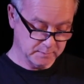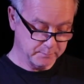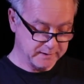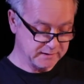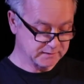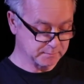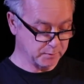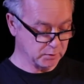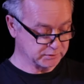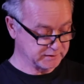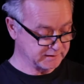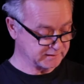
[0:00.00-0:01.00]
Pizza
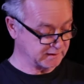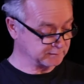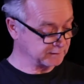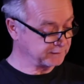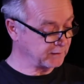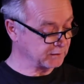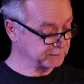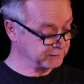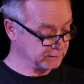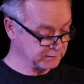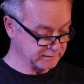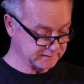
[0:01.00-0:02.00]
boxes and other fast
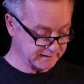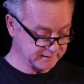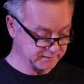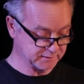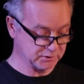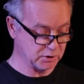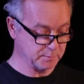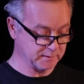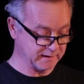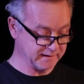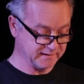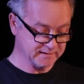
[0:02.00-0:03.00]
food containers
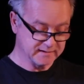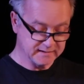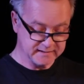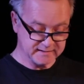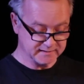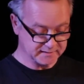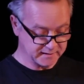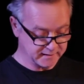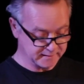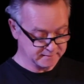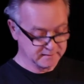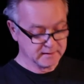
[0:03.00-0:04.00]
accumulated. He didn't
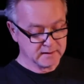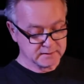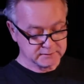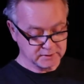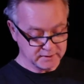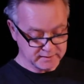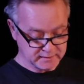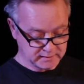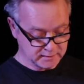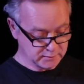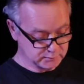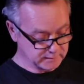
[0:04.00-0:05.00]
care. Dirty
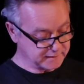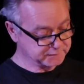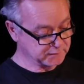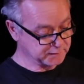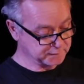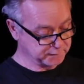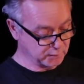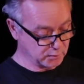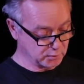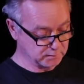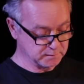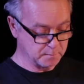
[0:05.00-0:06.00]
clothes were left on the
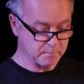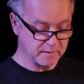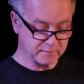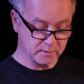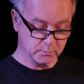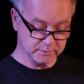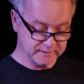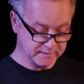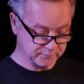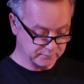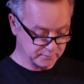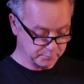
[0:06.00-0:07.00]
floor. Mother would
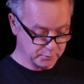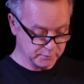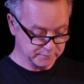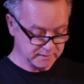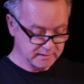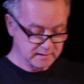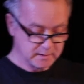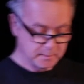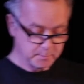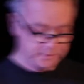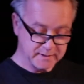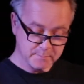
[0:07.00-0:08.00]
never have approved.
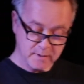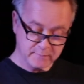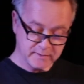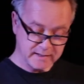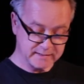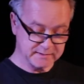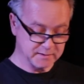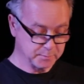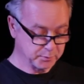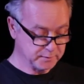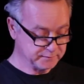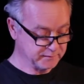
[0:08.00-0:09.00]
But then Mother hadn't
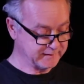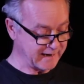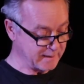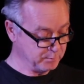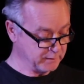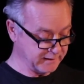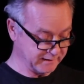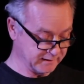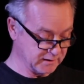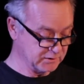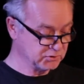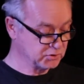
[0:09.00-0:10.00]
approved of gambling,
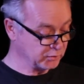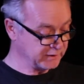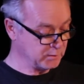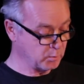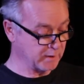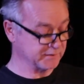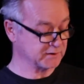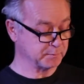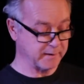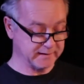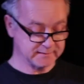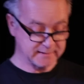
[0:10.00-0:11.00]
and Johnny won
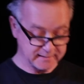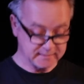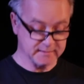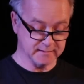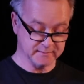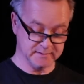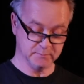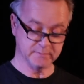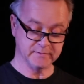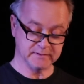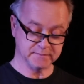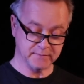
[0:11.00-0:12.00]
spectacularly with
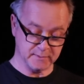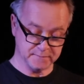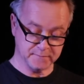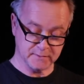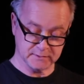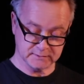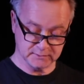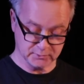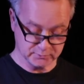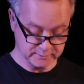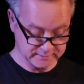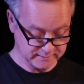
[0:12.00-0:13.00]
his very first
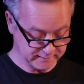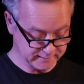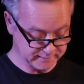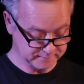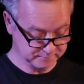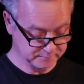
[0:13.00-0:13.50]
lottery ticket.